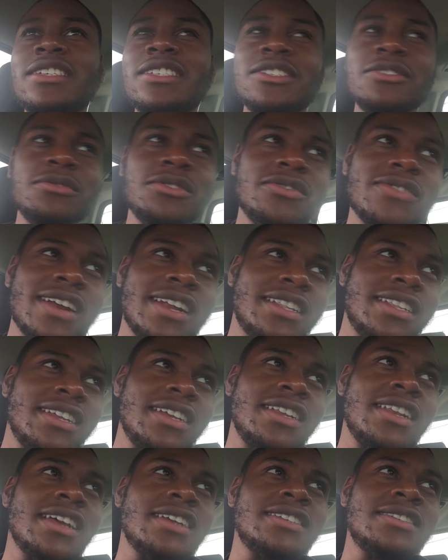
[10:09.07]
She was right
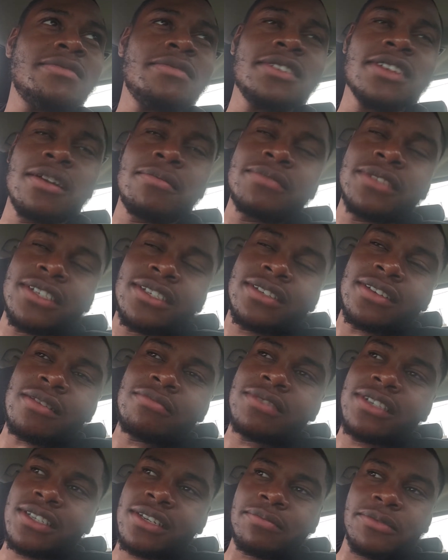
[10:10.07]
there next to me. I'm just
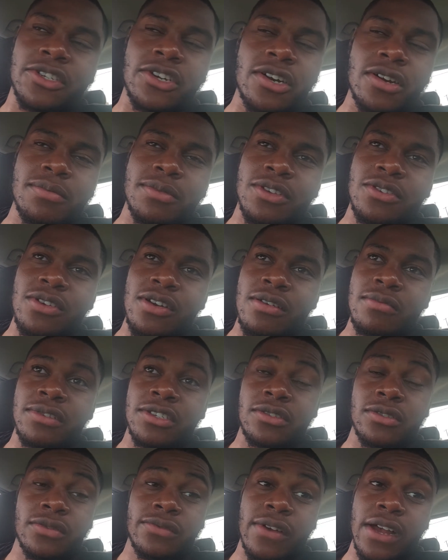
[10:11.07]
I'm just observing, you know what I mean?
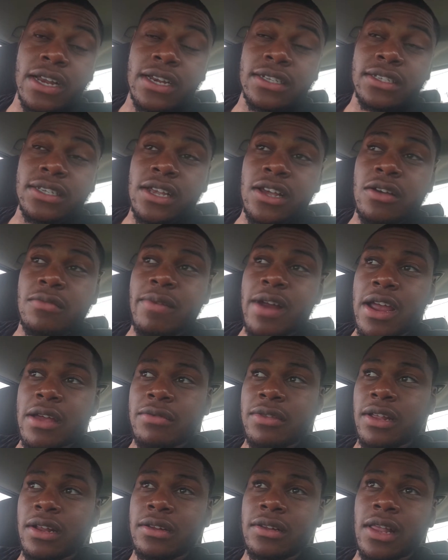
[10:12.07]
She was fine as hell, probably
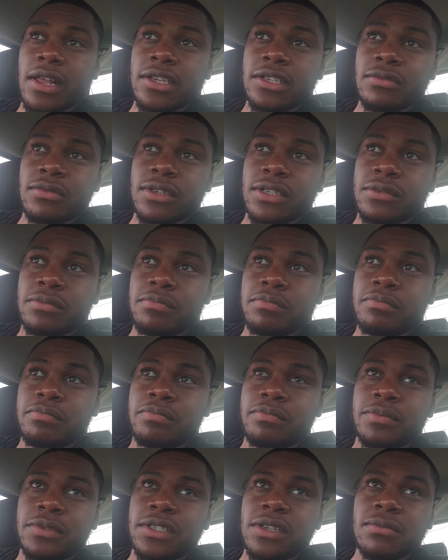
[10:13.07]
like, like she was
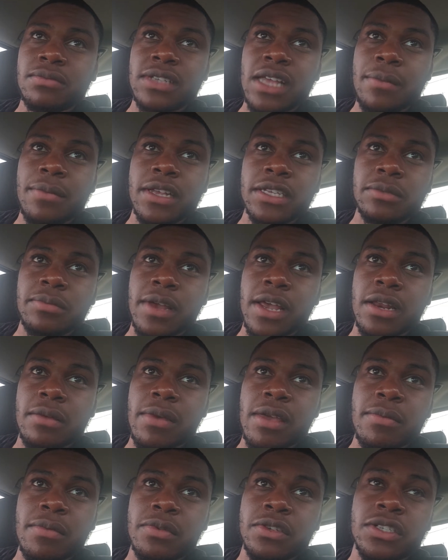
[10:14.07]
some type of Hispanic,
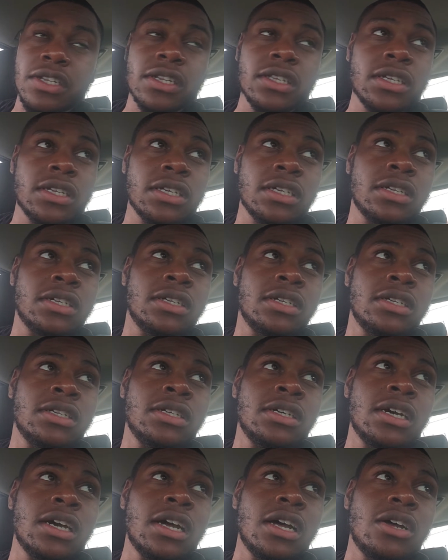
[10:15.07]
maybe Brazilian.
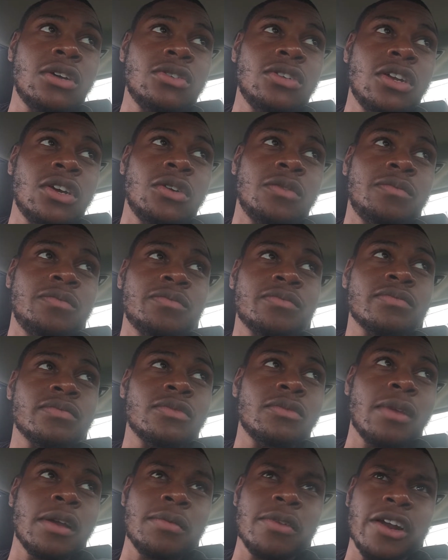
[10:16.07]
I don't know.
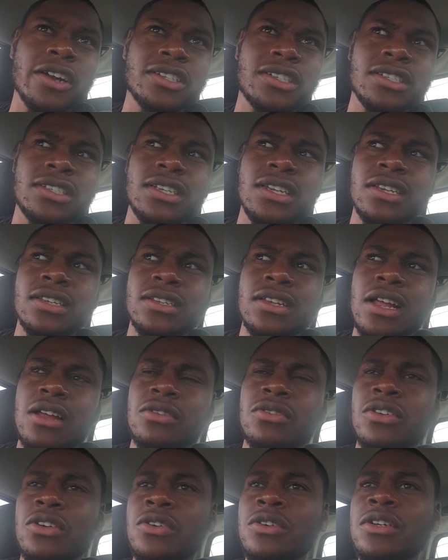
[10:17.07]
Maybe Argentinian, I
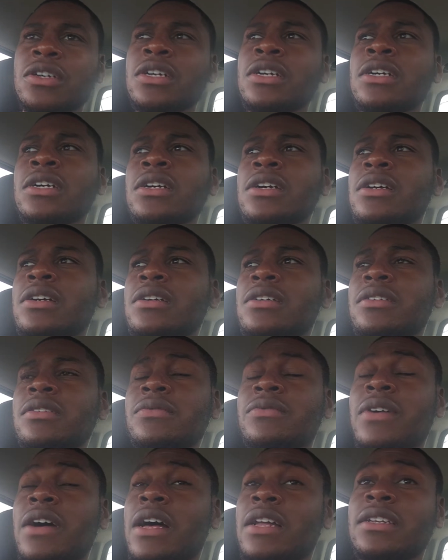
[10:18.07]
don't know.
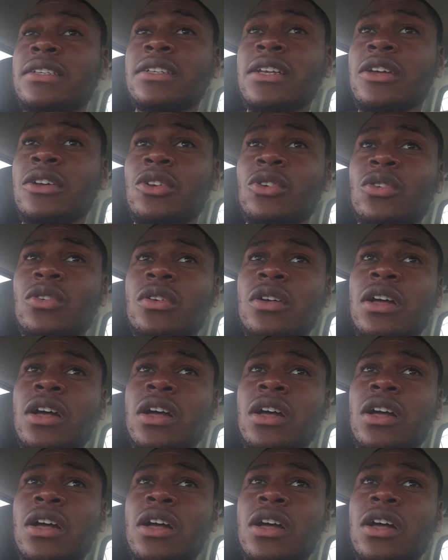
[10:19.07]
Fine as hell though.